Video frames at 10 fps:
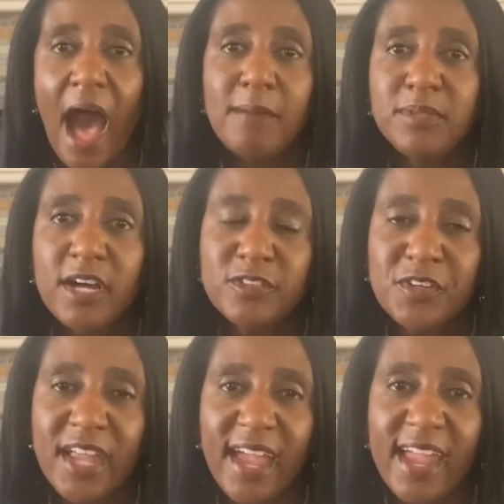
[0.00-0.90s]
I'm
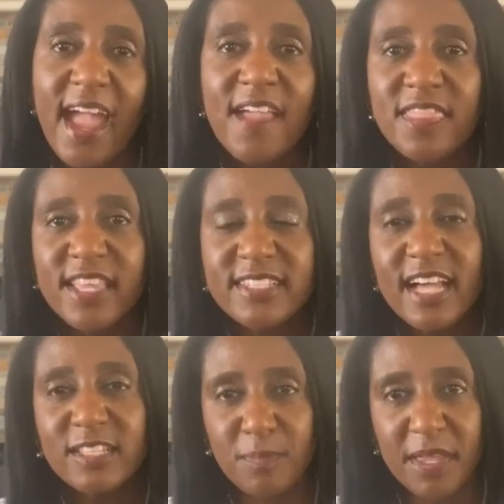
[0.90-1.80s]
Dr. K, and this
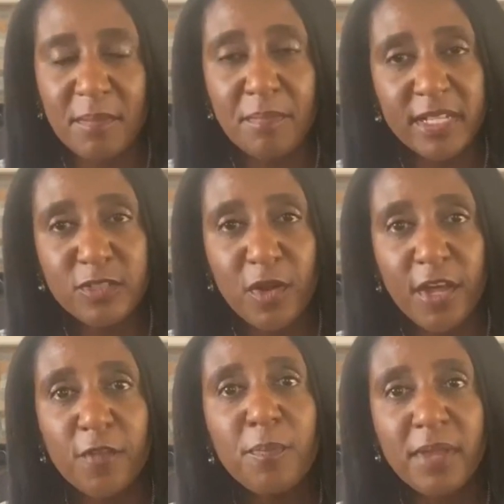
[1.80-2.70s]
has been Mental
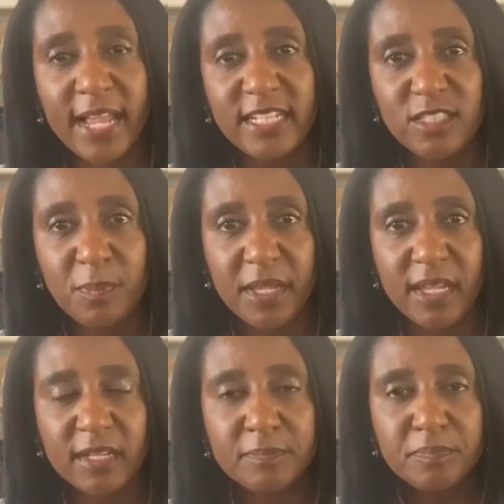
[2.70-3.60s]
Health Plain
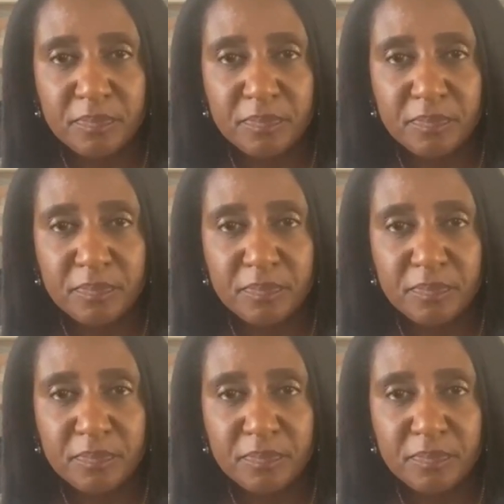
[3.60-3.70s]
Speak.